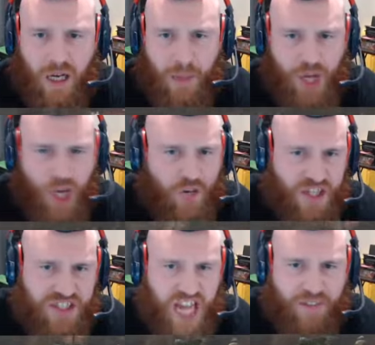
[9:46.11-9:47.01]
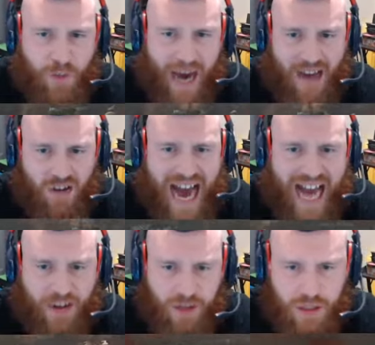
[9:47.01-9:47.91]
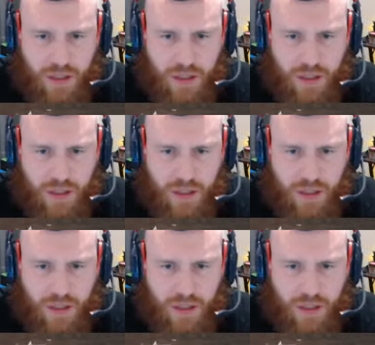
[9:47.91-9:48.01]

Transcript: Beautiful seafood by Rare!